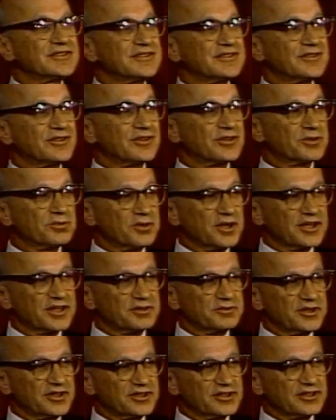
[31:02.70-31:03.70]
or whether
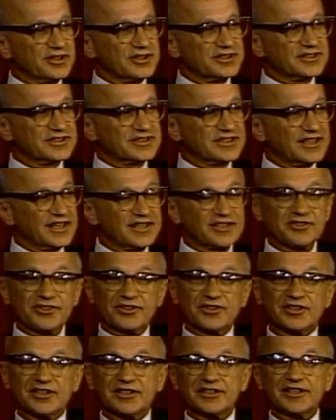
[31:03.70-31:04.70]
we are going to stake
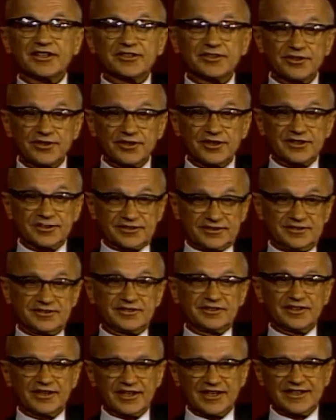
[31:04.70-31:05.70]
thought and halt
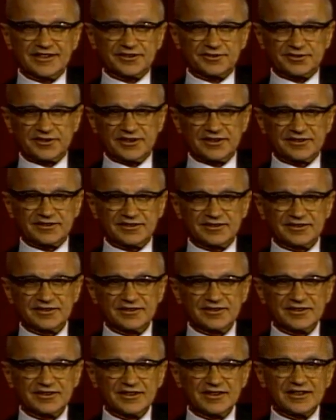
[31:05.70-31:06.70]
that trend.
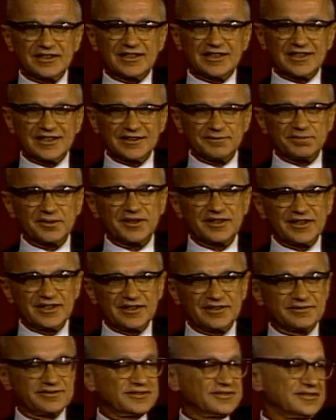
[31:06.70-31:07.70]
I
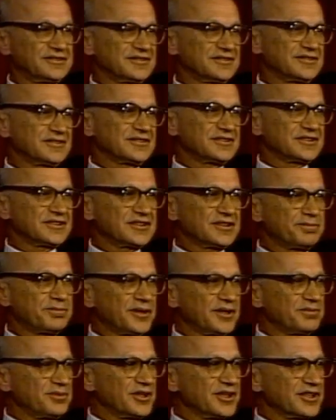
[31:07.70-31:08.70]
believe that the
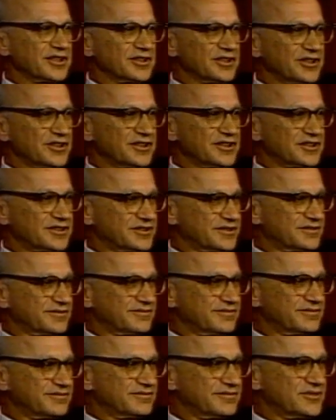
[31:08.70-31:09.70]
public at large,
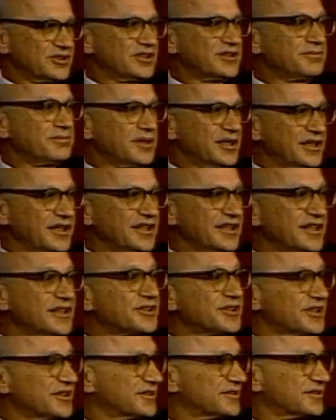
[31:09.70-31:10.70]
in many
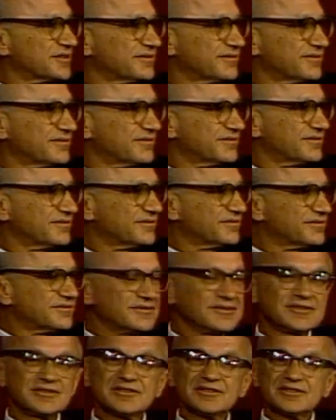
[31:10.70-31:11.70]
areas,
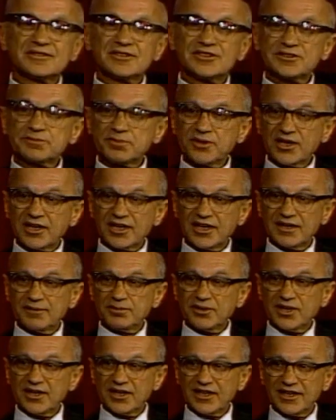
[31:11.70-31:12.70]
is
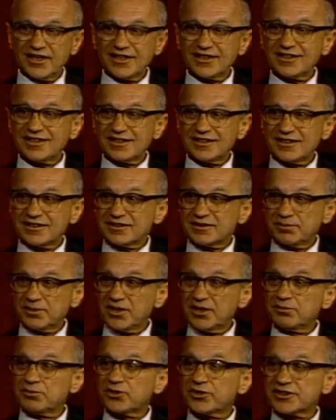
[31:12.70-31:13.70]
beginning to be
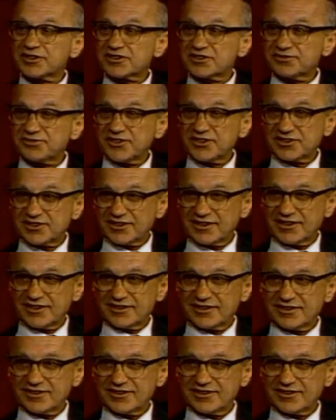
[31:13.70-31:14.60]
more sophisticated